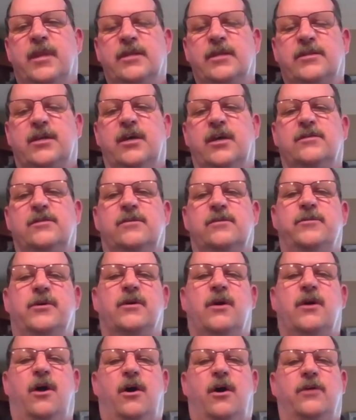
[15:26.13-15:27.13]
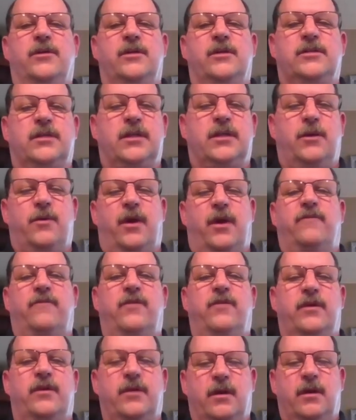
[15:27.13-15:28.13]
This customer called us and they were
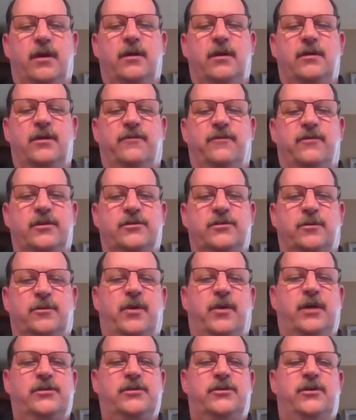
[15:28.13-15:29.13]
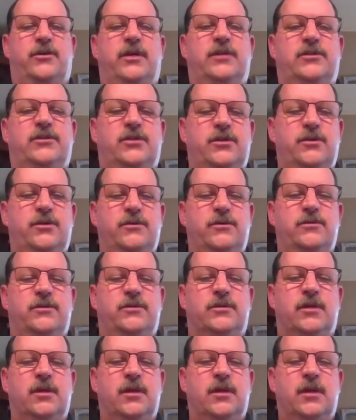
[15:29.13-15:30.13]
having differential pressure
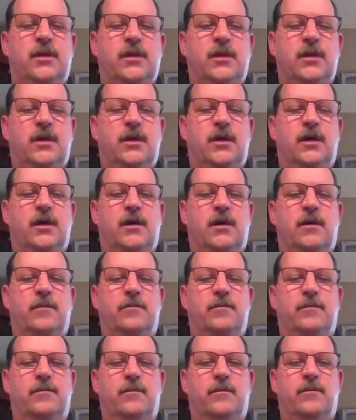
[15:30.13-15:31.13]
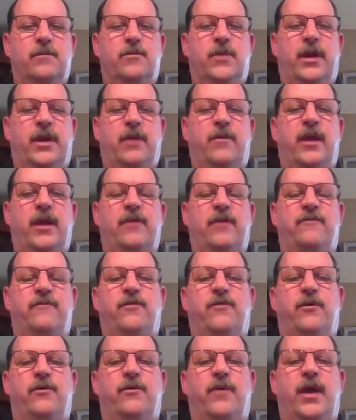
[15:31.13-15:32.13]
issues. When they ran at
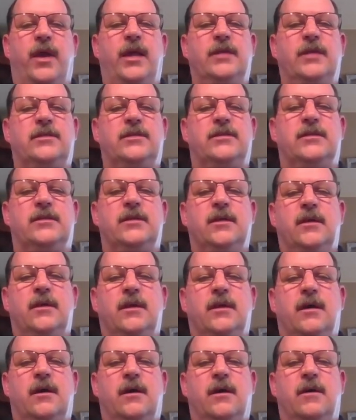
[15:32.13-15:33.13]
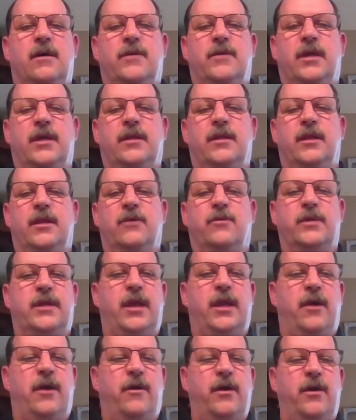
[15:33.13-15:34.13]
full rates, getting liquid
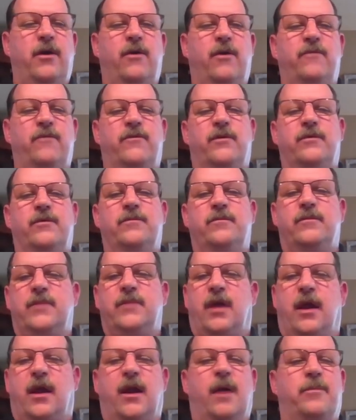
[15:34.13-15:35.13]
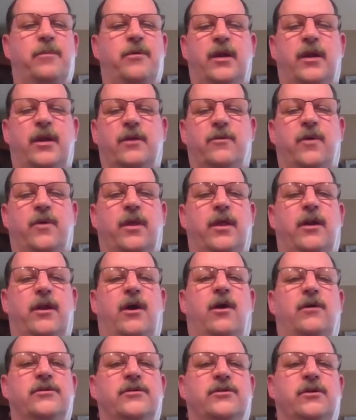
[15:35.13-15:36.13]
carryover, not operating well at
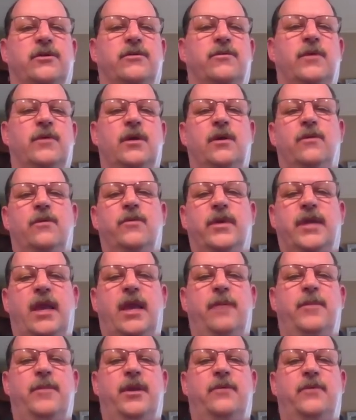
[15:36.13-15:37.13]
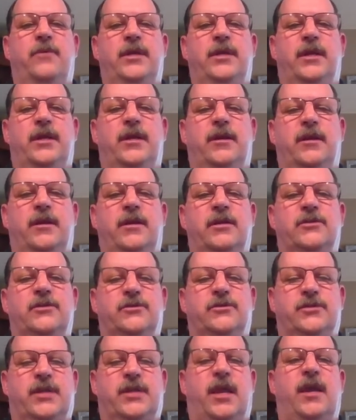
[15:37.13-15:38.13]
all. So we came in and we did an
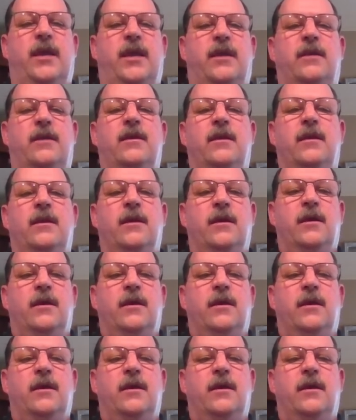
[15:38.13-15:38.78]
initial scan,